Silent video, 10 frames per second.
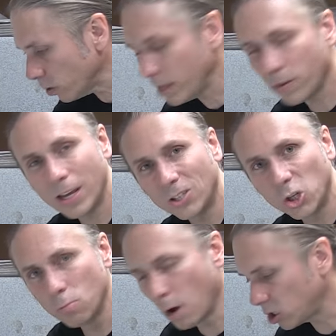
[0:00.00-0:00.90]
really think
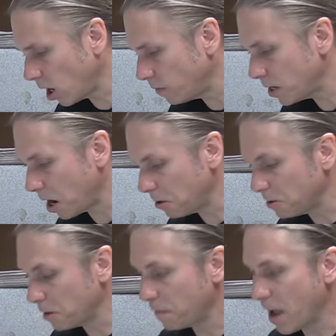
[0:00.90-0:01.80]
too much of it, other
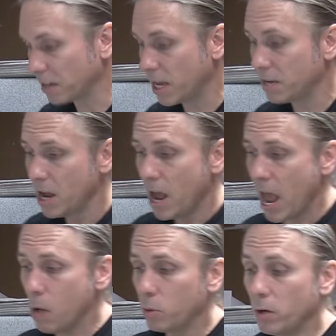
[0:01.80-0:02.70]
than the fact that,
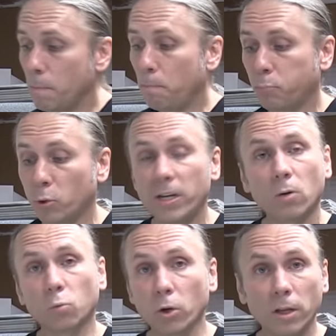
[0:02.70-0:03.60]
hey, when you breed a
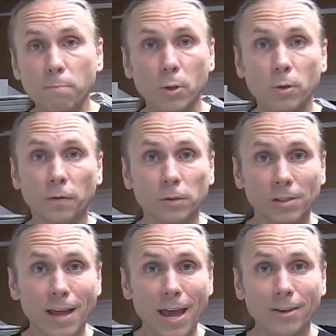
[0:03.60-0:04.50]
really beautiful
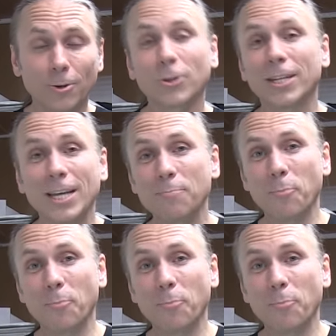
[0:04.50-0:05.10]
snake, you're gonna get